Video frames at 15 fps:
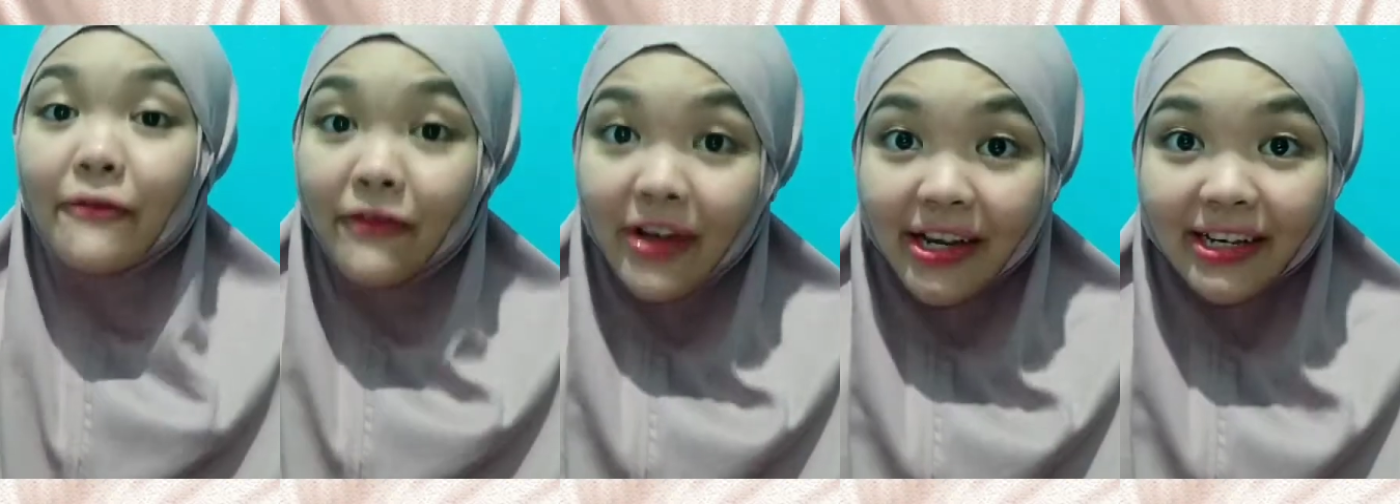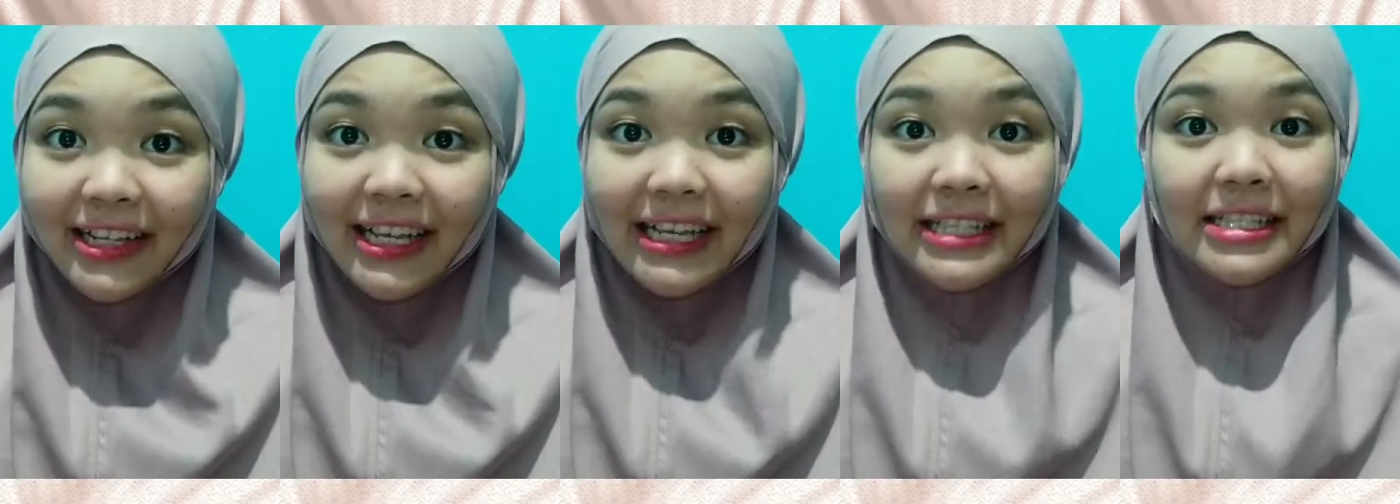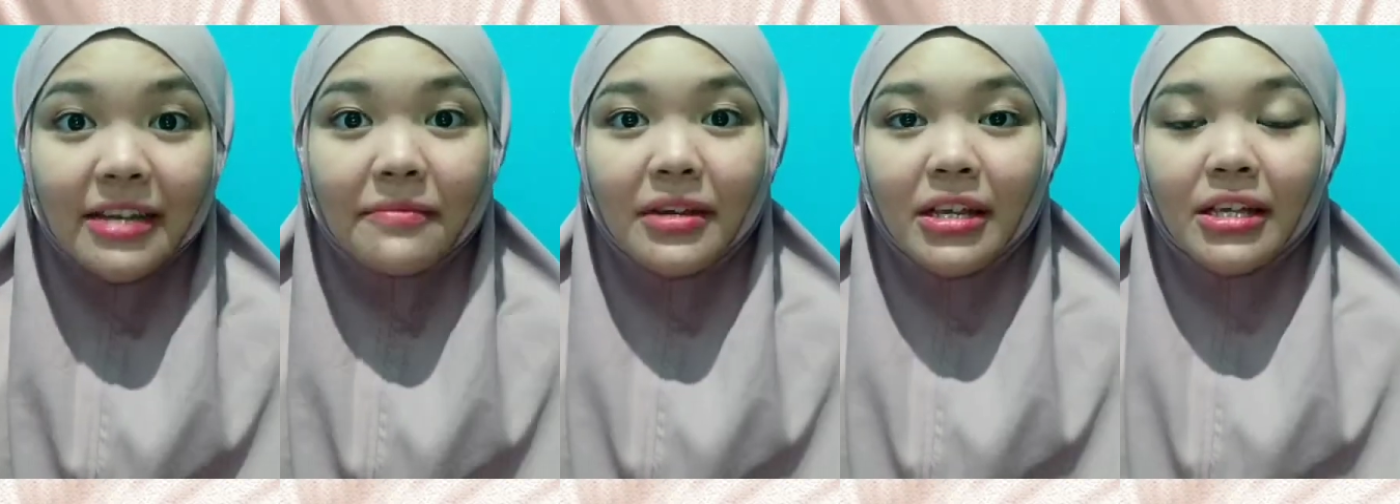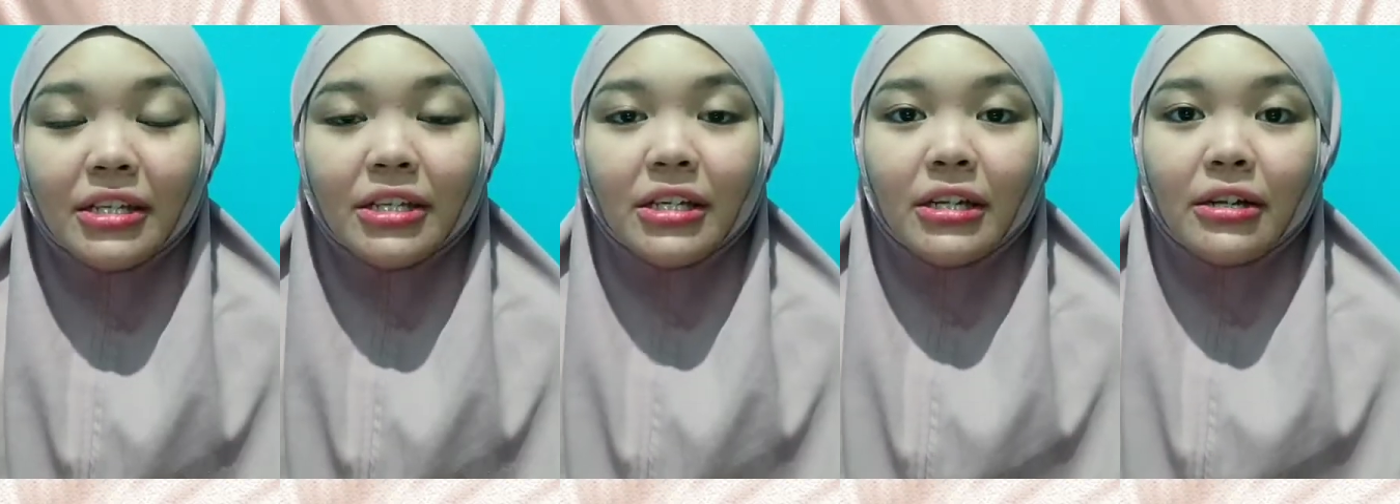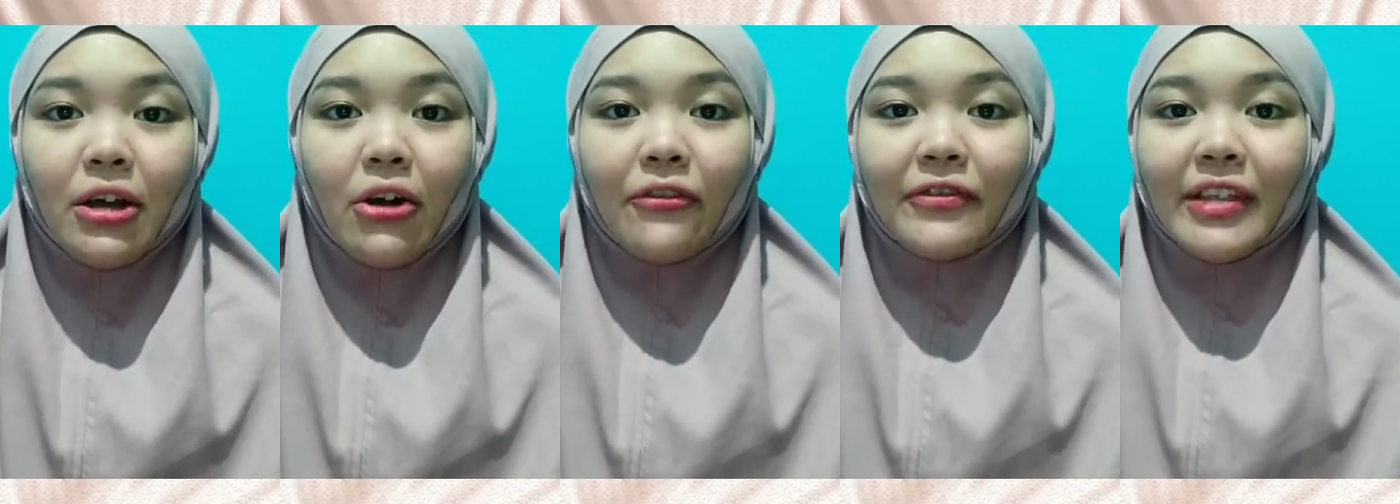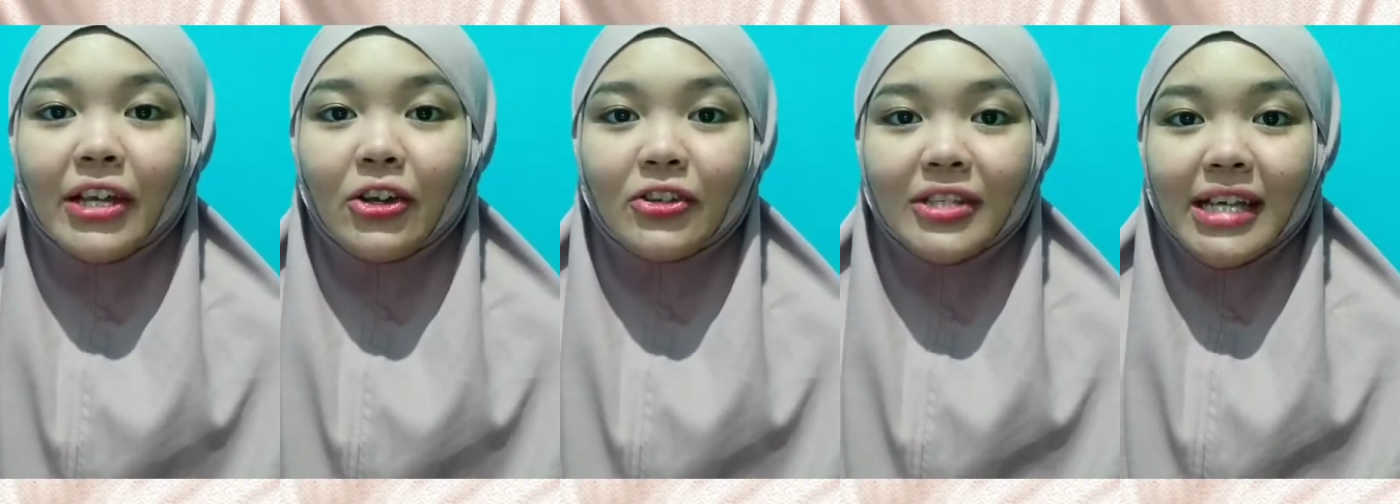final examination of
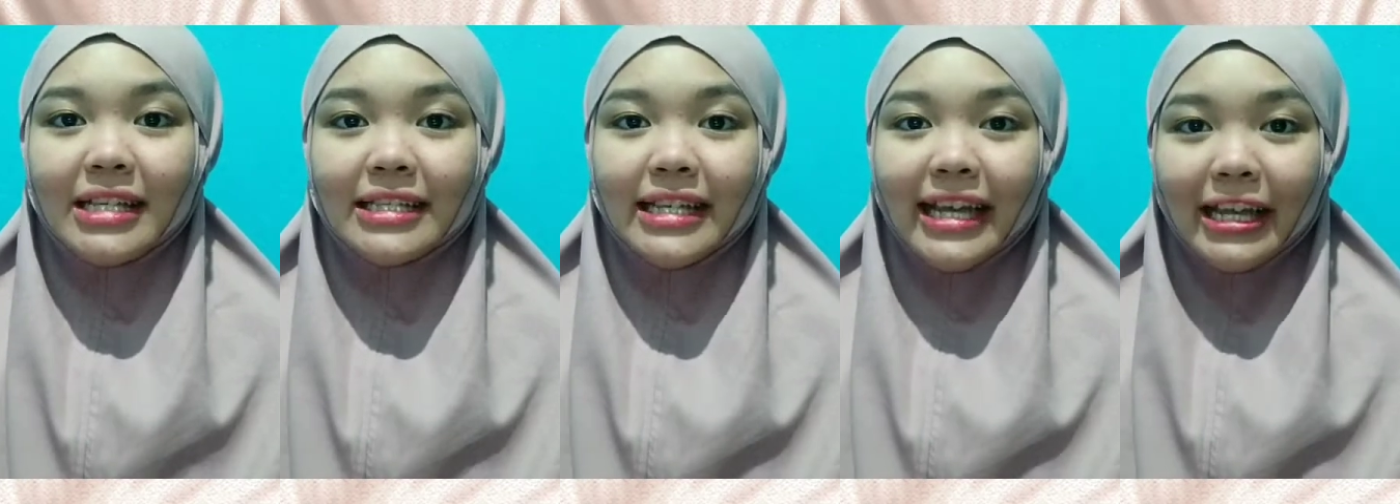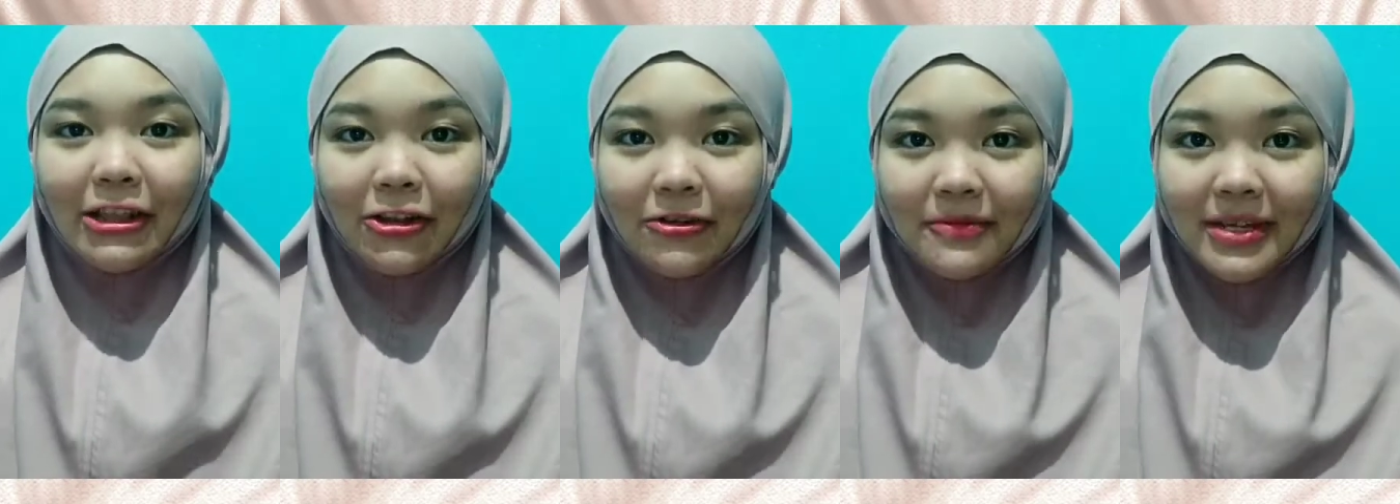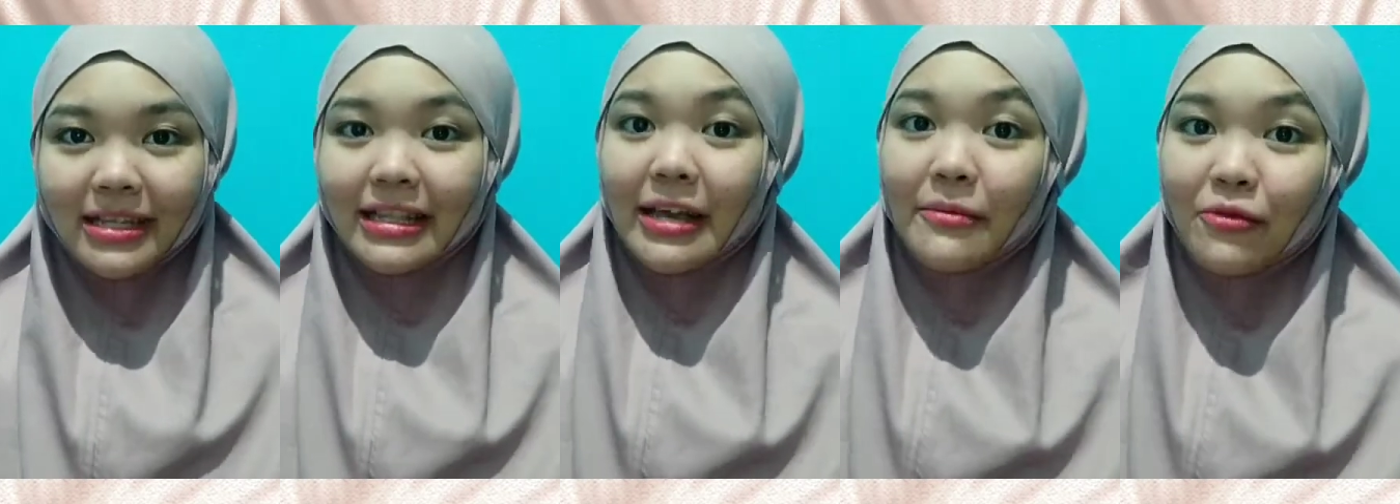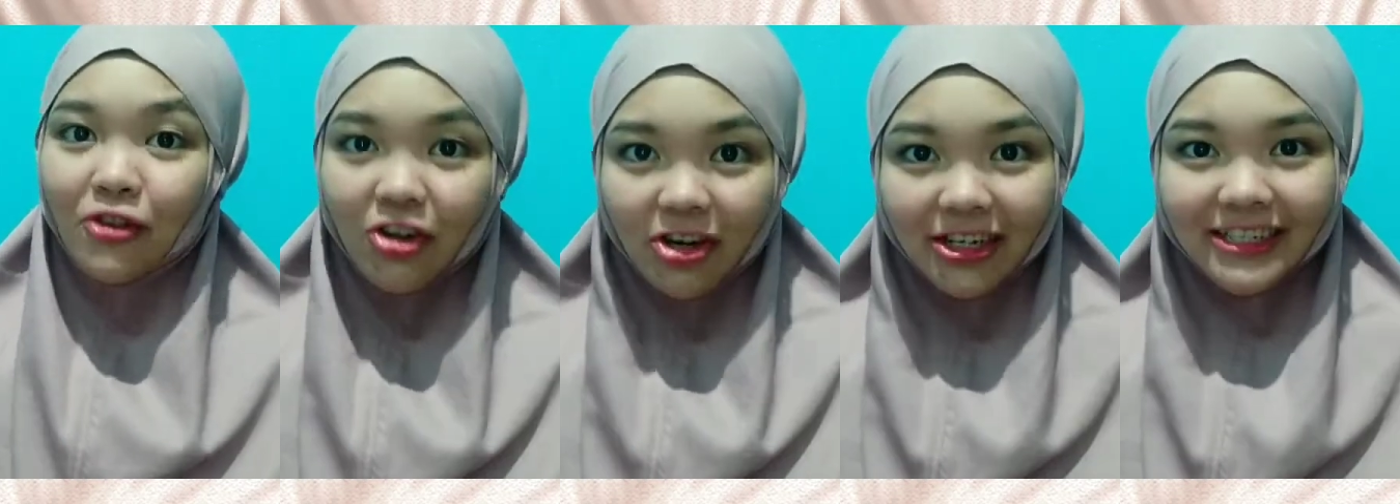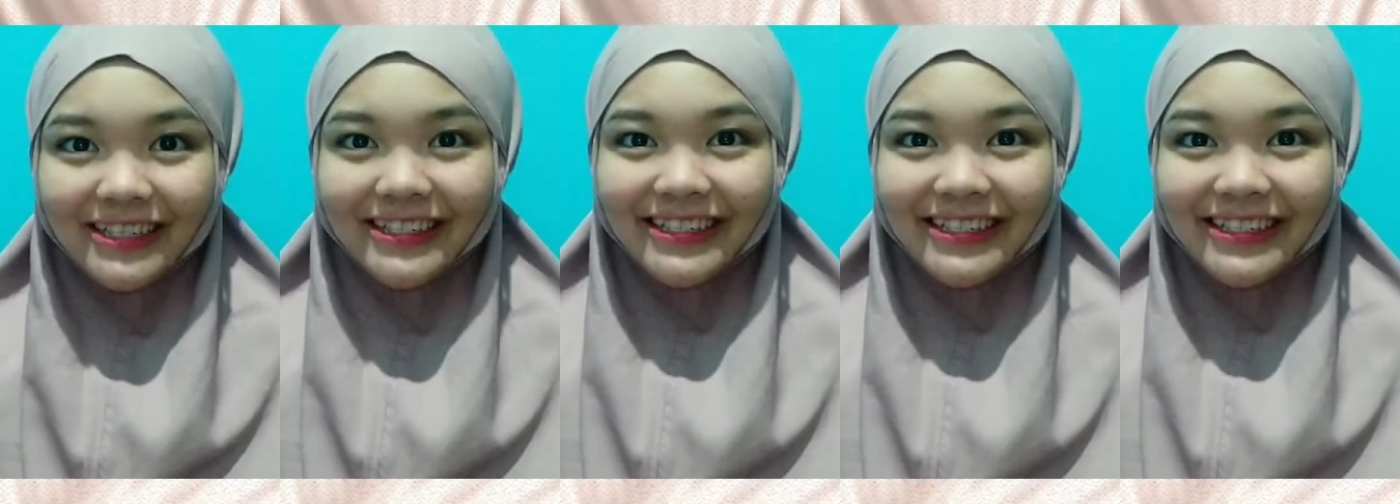negotiating and lobbying labor.